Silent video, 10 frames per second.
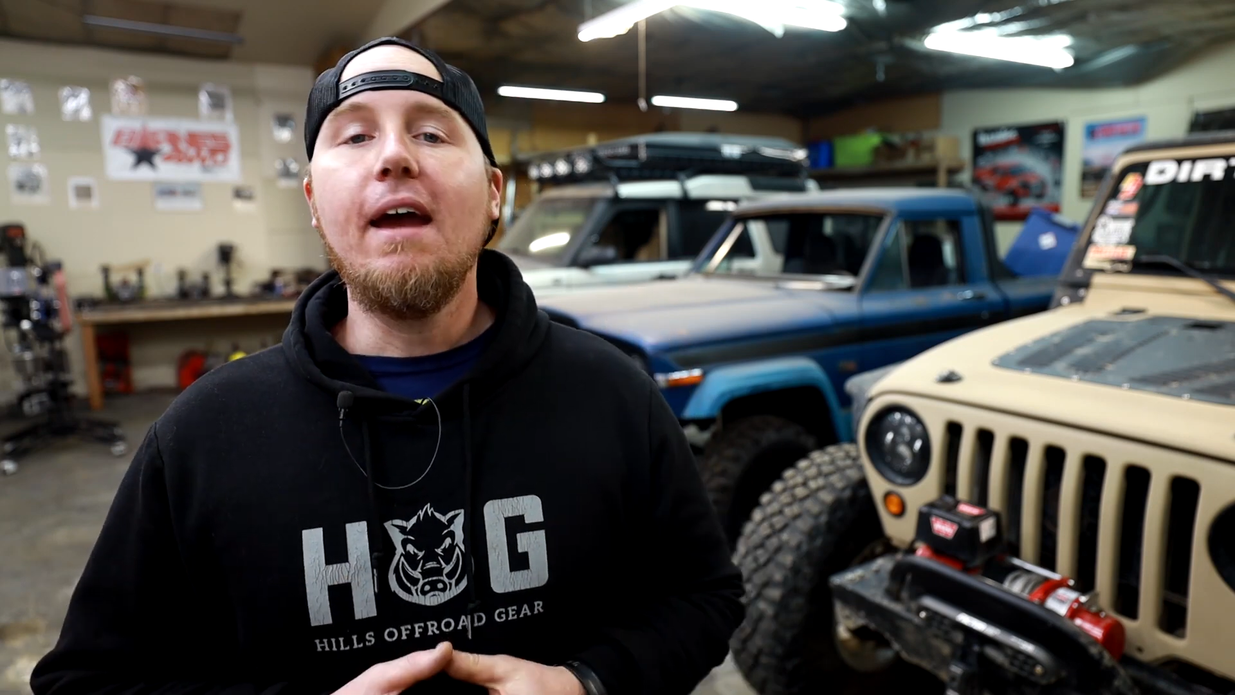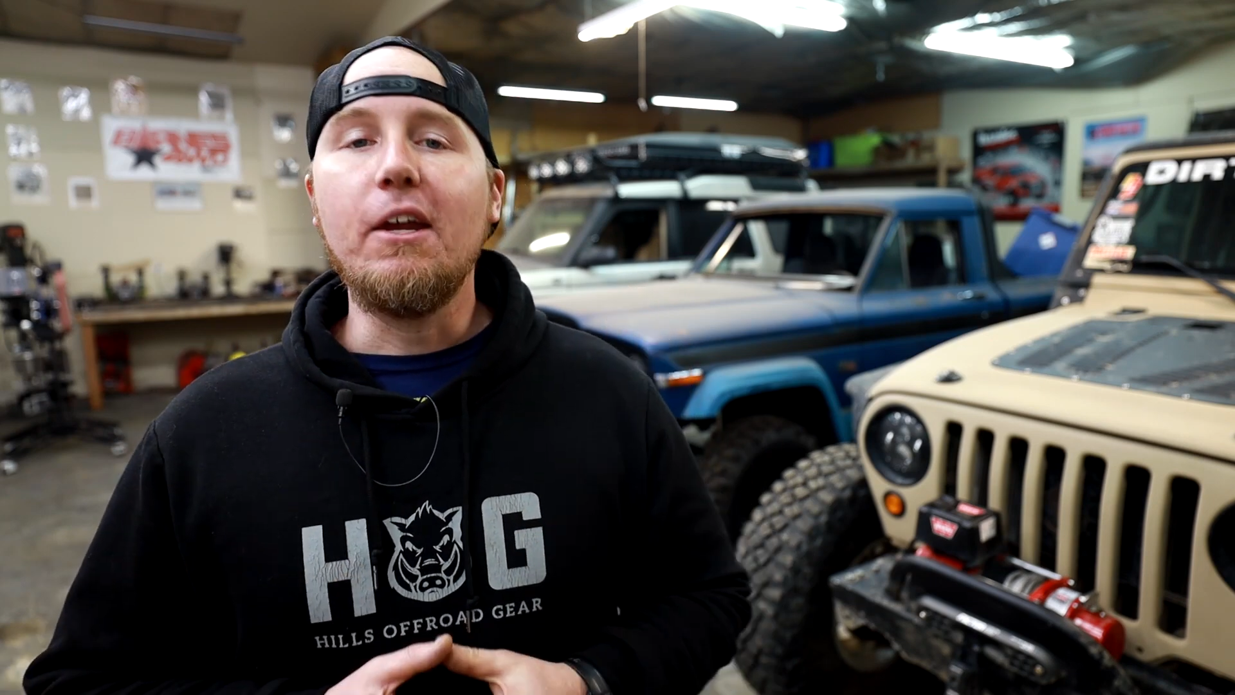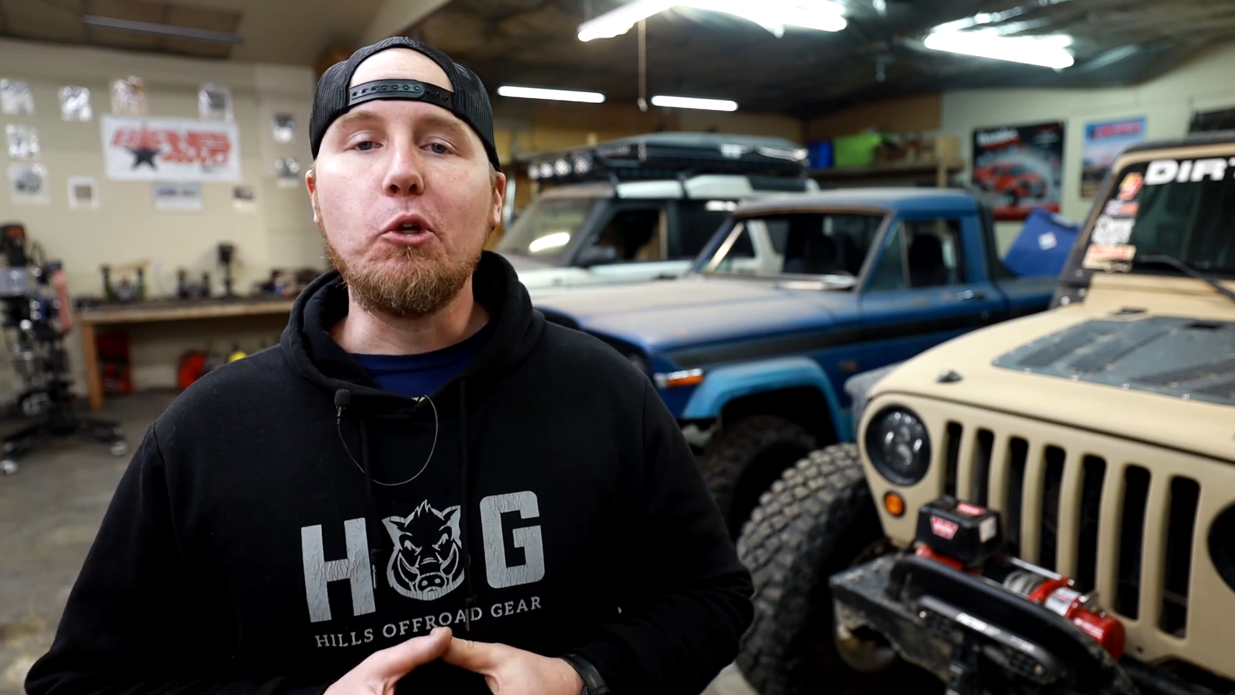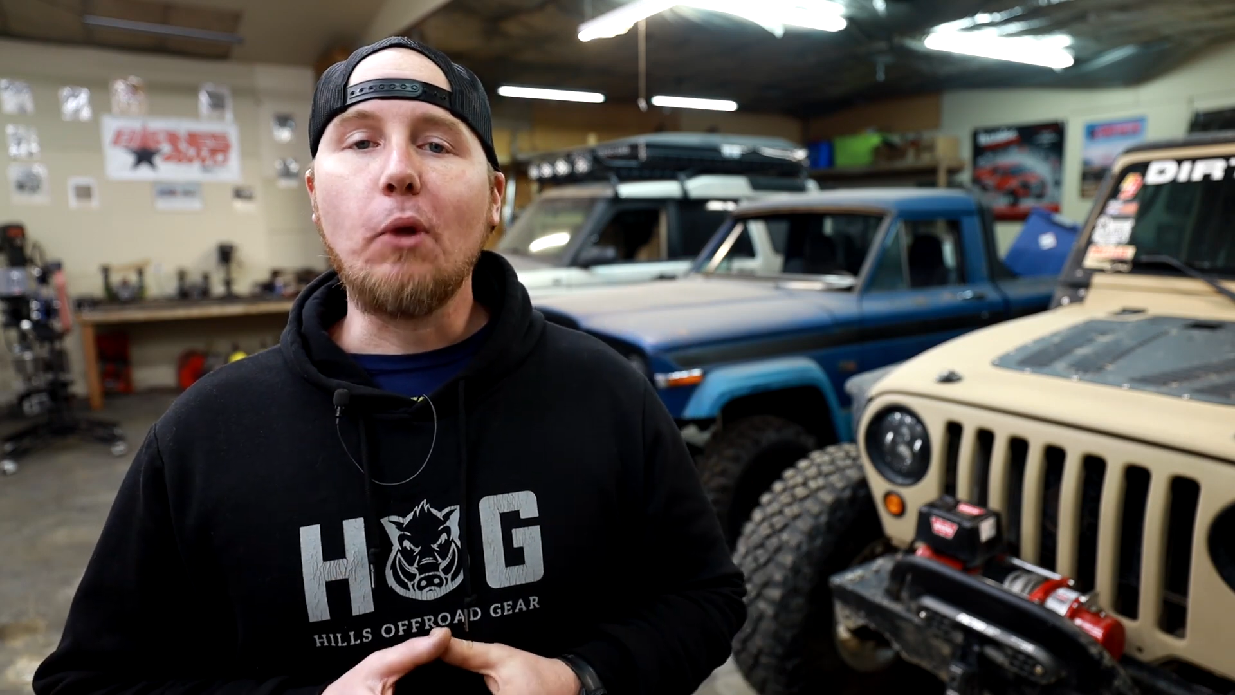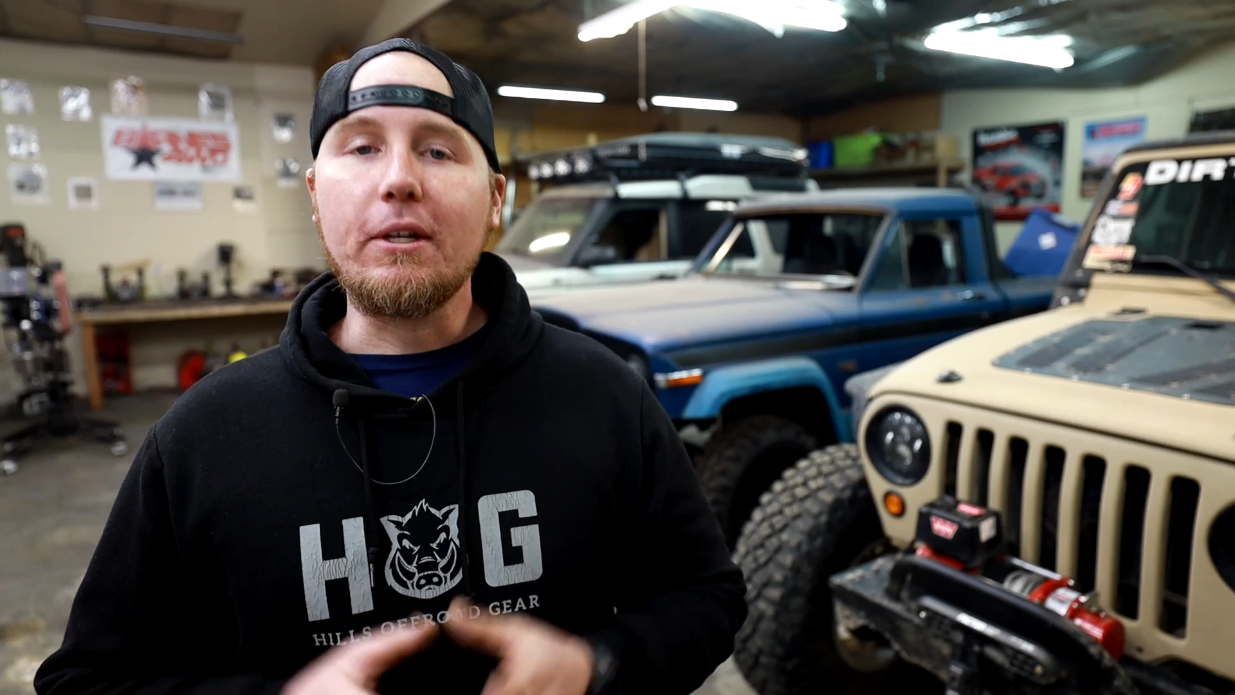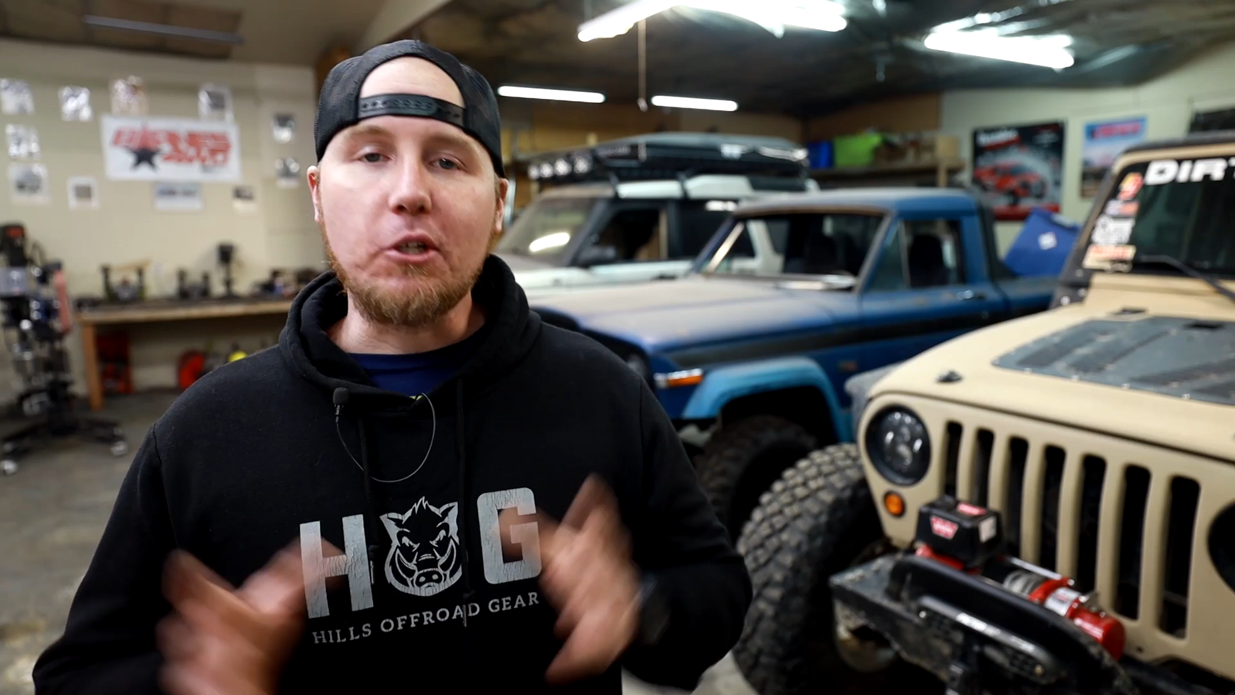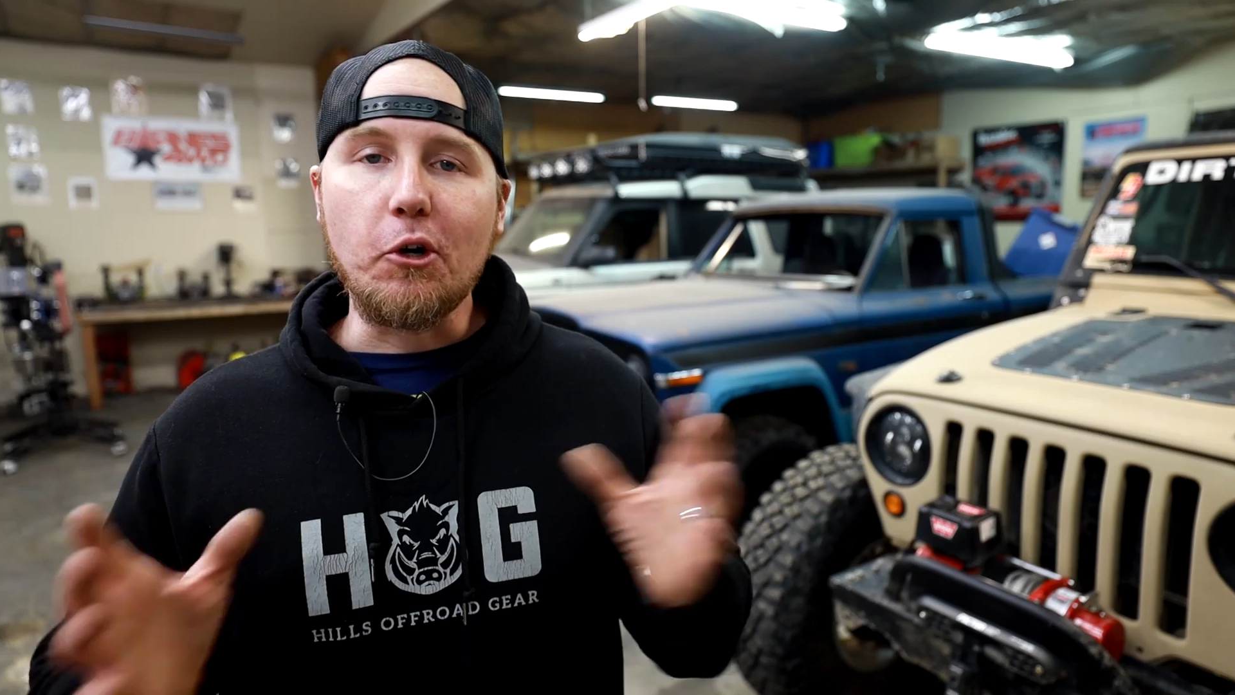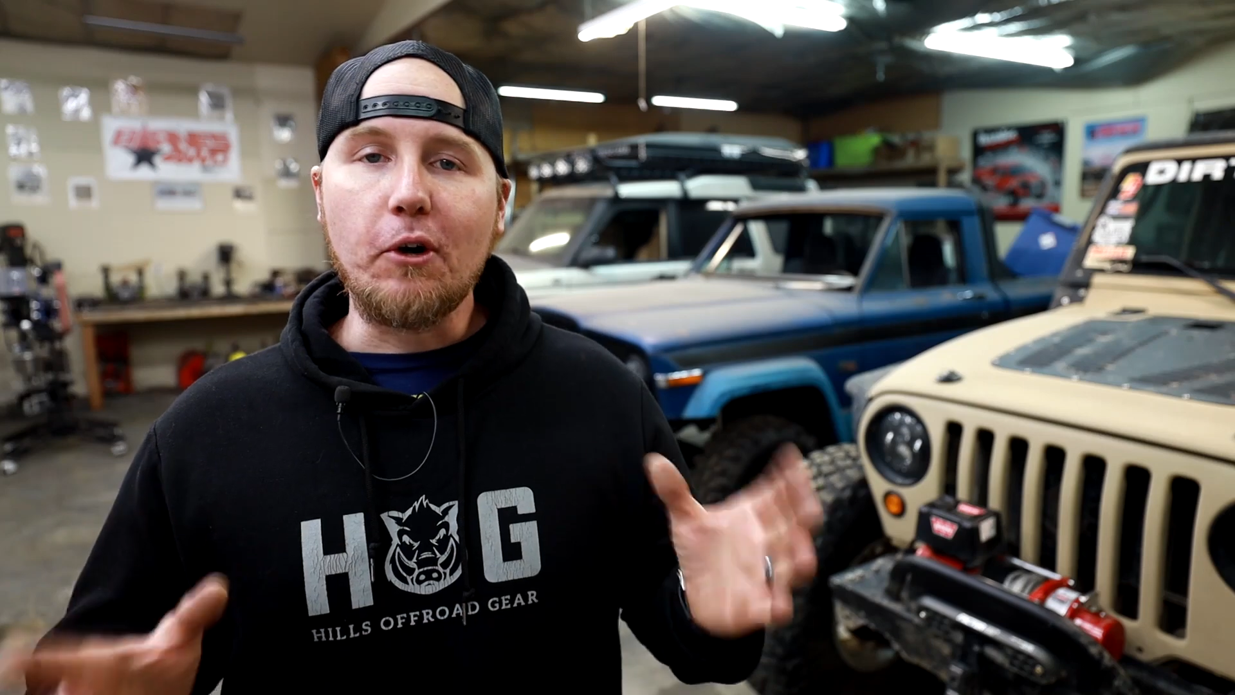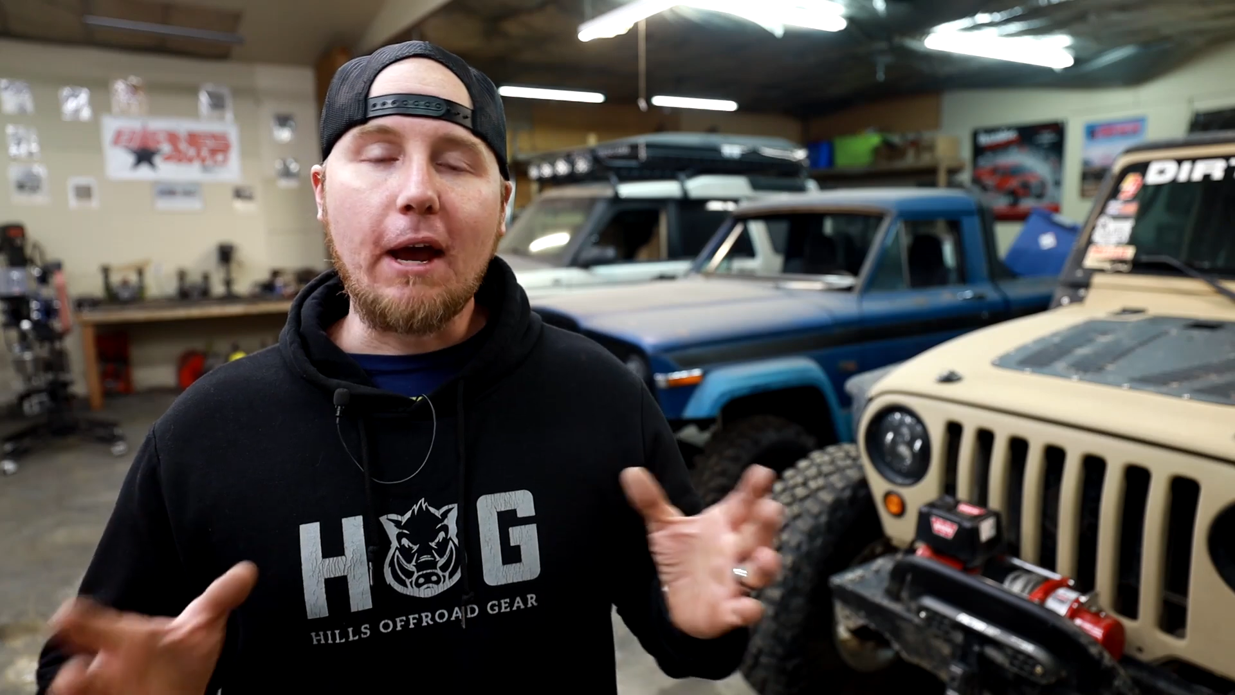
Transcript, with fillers: and you like to nerd